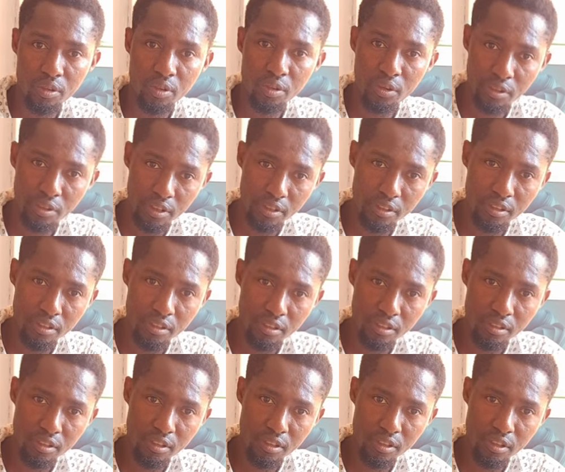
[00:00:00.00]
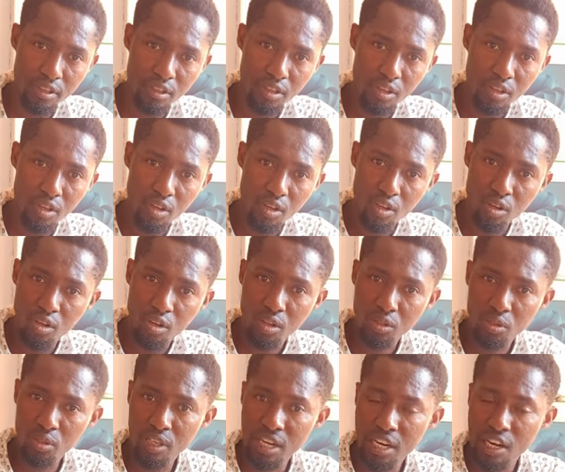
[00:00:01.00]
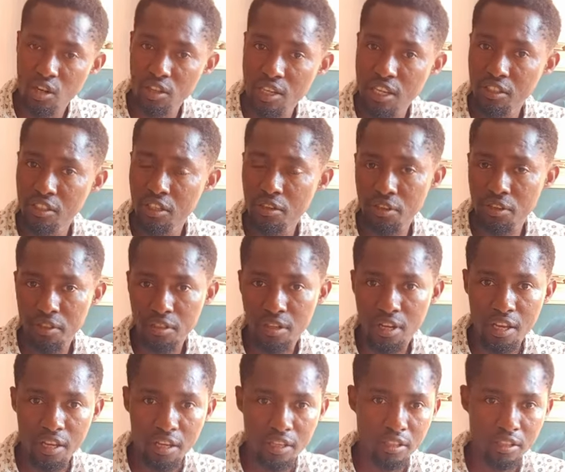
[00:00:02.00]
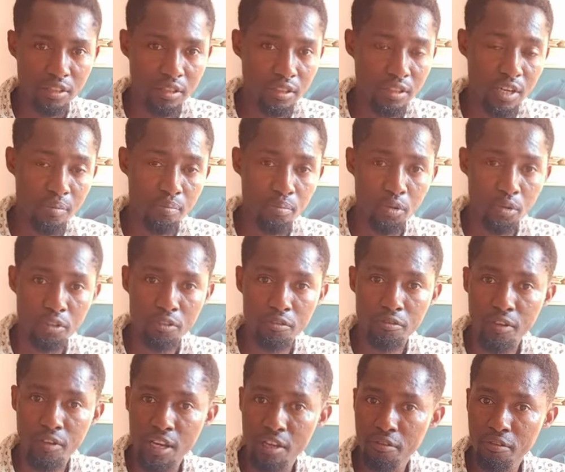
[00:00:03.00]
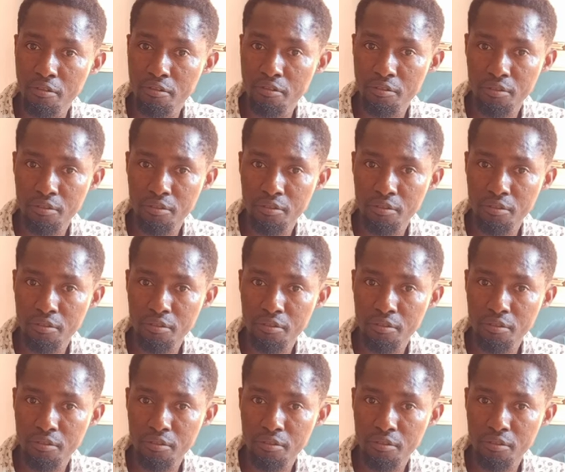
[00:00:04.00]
Oh yes. Although there are other series like 3.5